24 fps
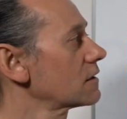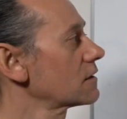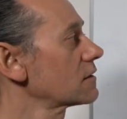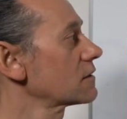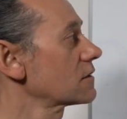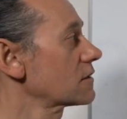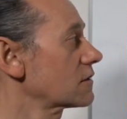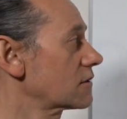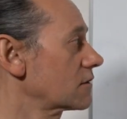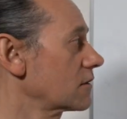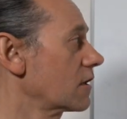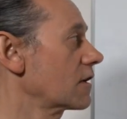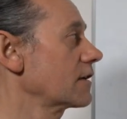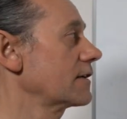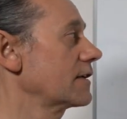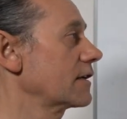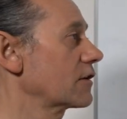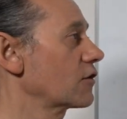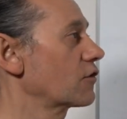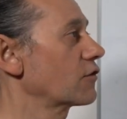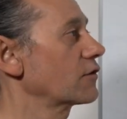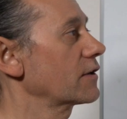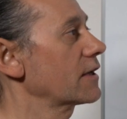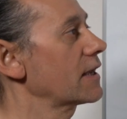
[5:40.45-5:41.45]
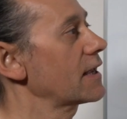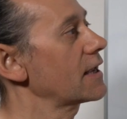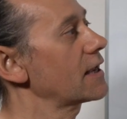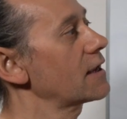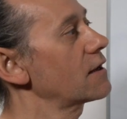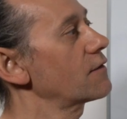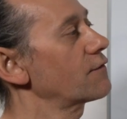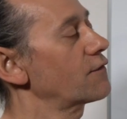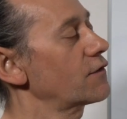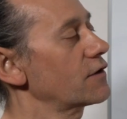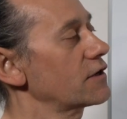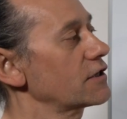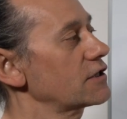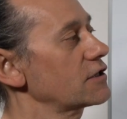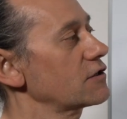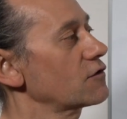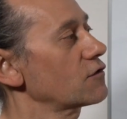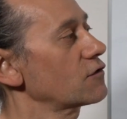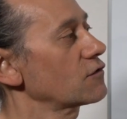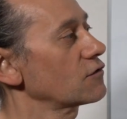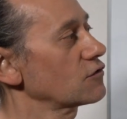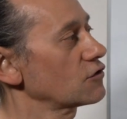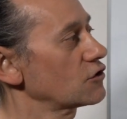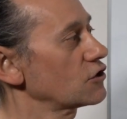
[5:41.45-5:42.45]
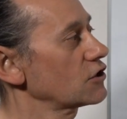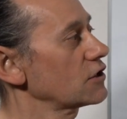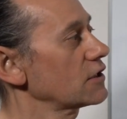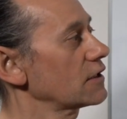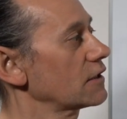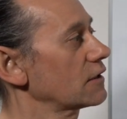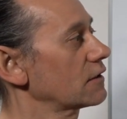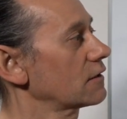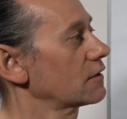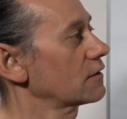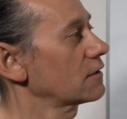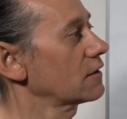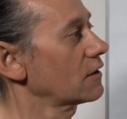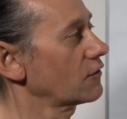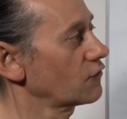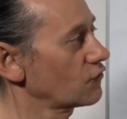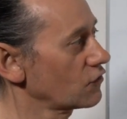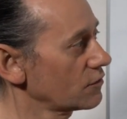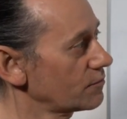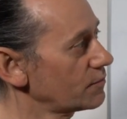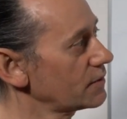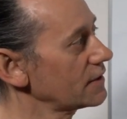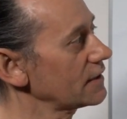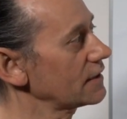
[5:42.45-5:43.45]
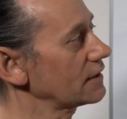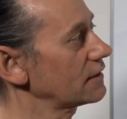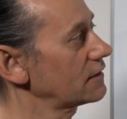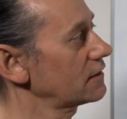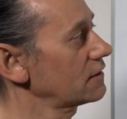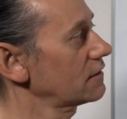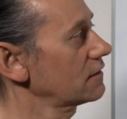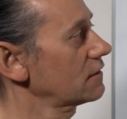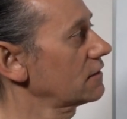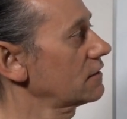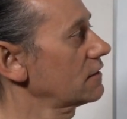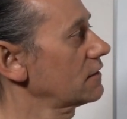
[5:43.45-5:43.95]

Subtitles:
starting on A and finishing on G, and repeat.